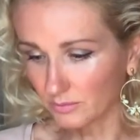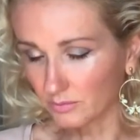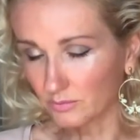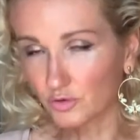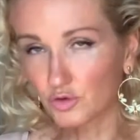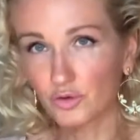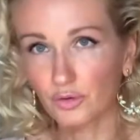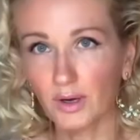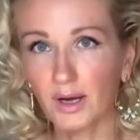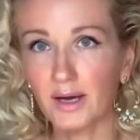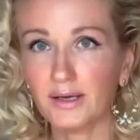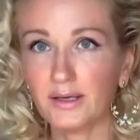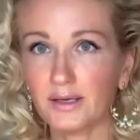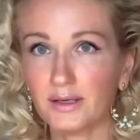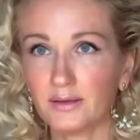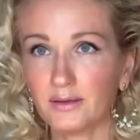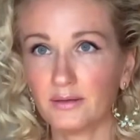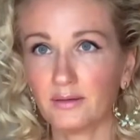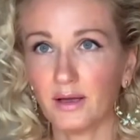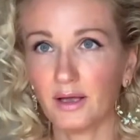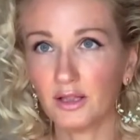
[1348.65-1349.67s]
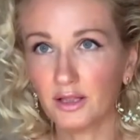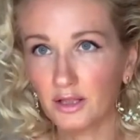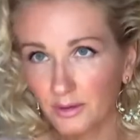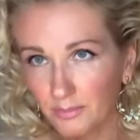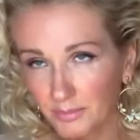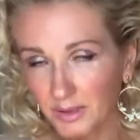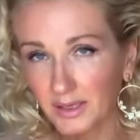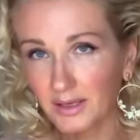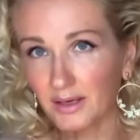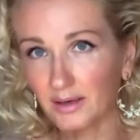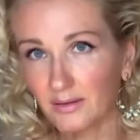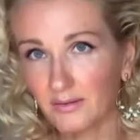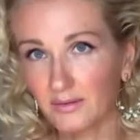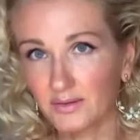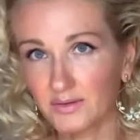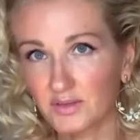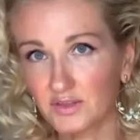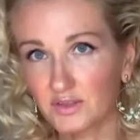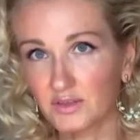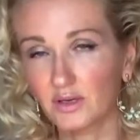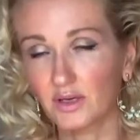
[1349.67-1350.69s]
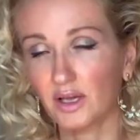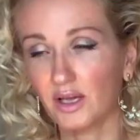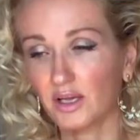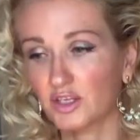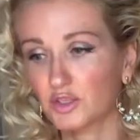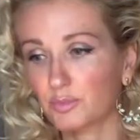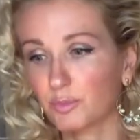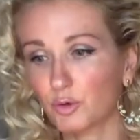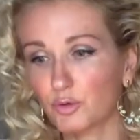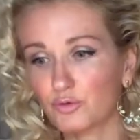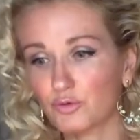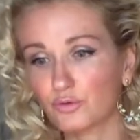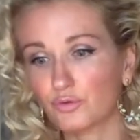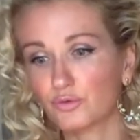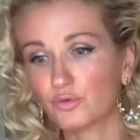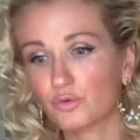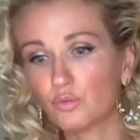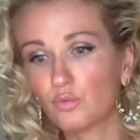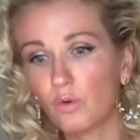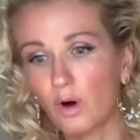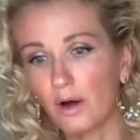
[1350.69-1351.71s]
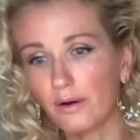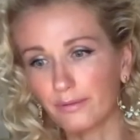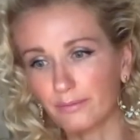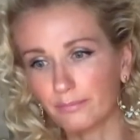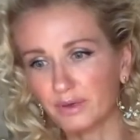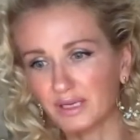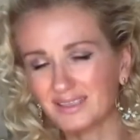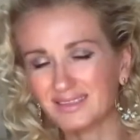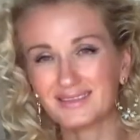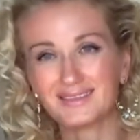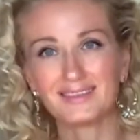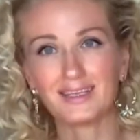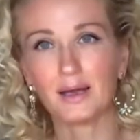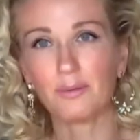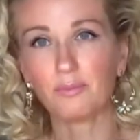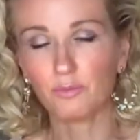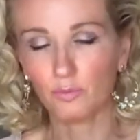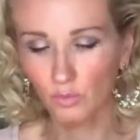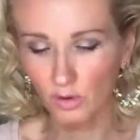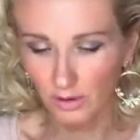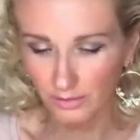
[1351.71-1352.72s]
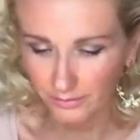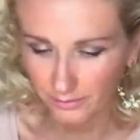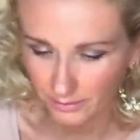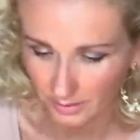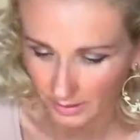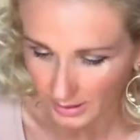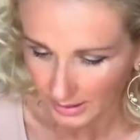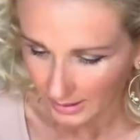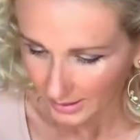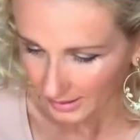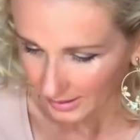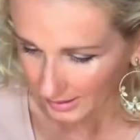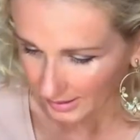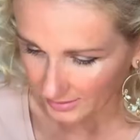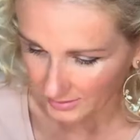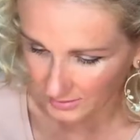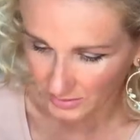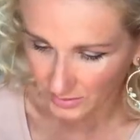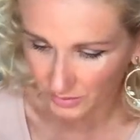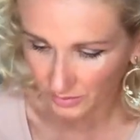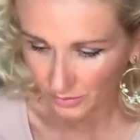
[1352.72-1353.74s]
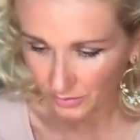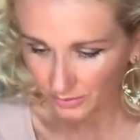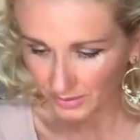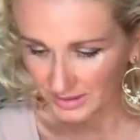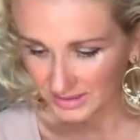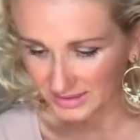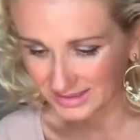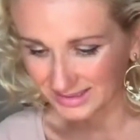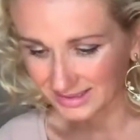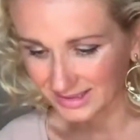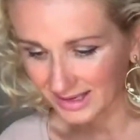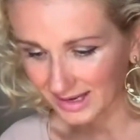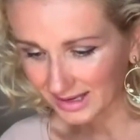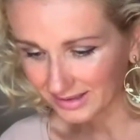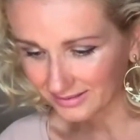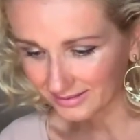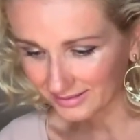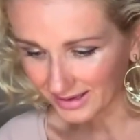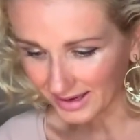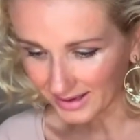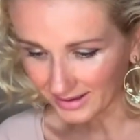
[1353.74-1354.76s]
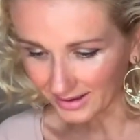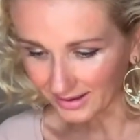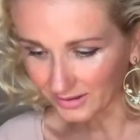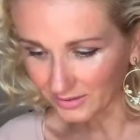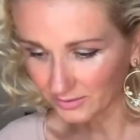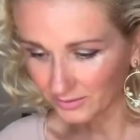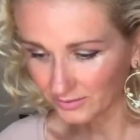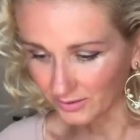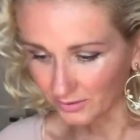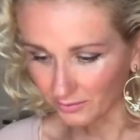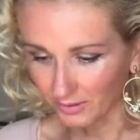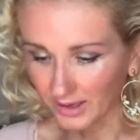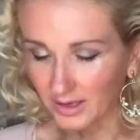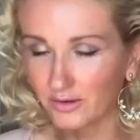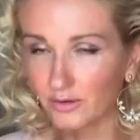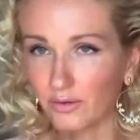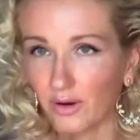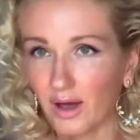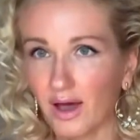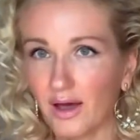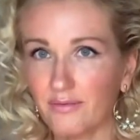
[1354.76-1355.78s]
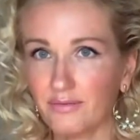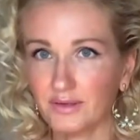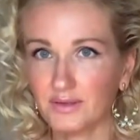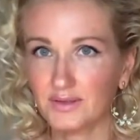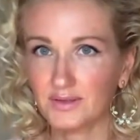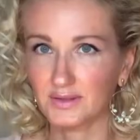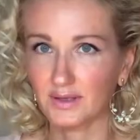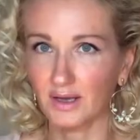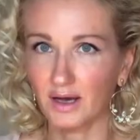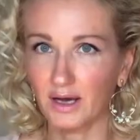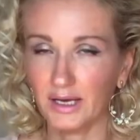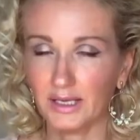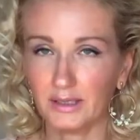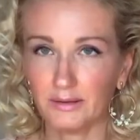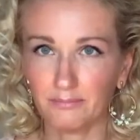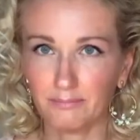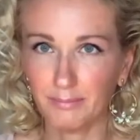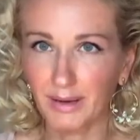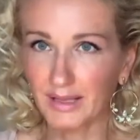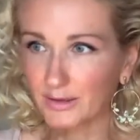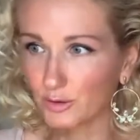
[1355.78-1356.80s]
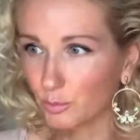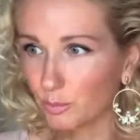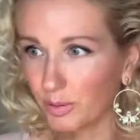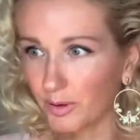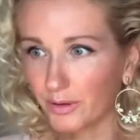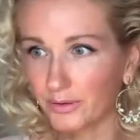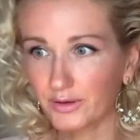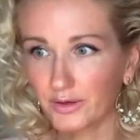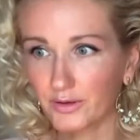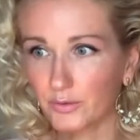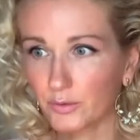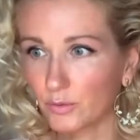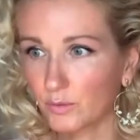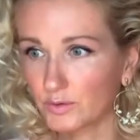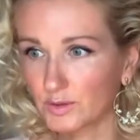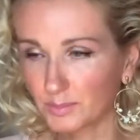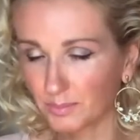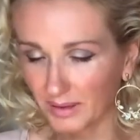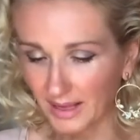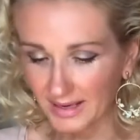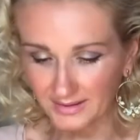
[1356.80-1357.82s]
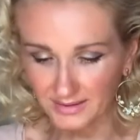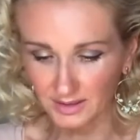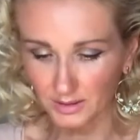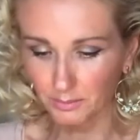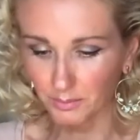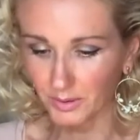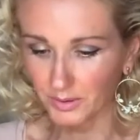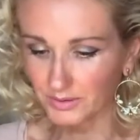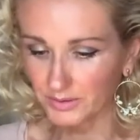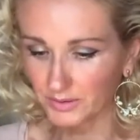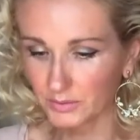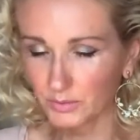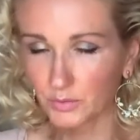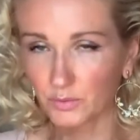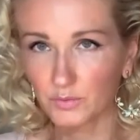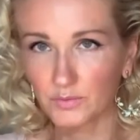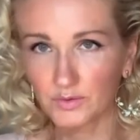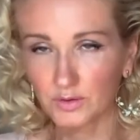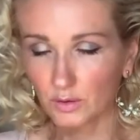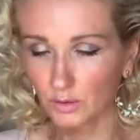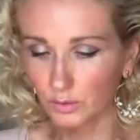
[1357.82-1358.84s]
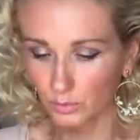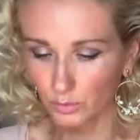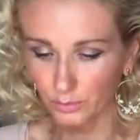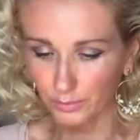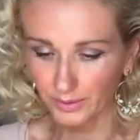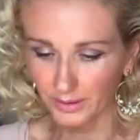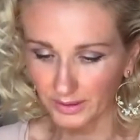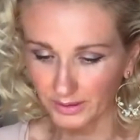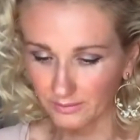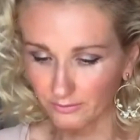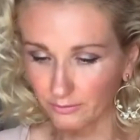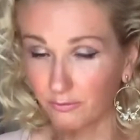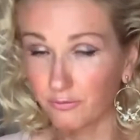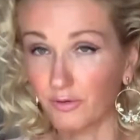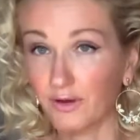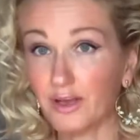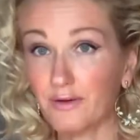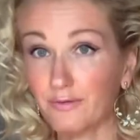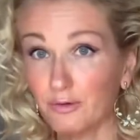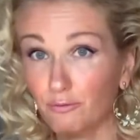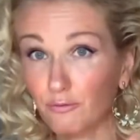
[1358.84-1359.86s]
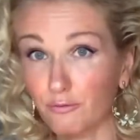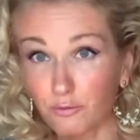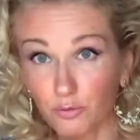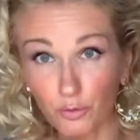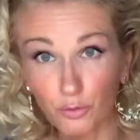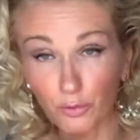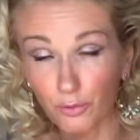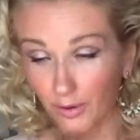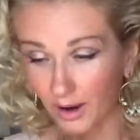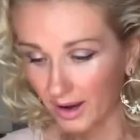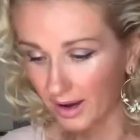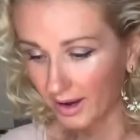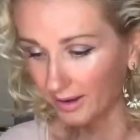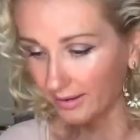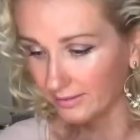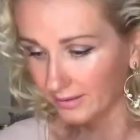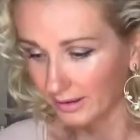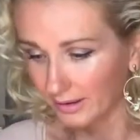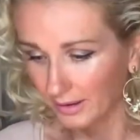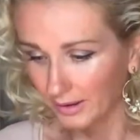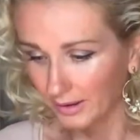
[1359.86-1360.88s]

try and eliminate this exposure to water, because tap water, as you know, it's not that healthy, right? You have inside the metal particles, plastic particles, chlorine, even fluoride.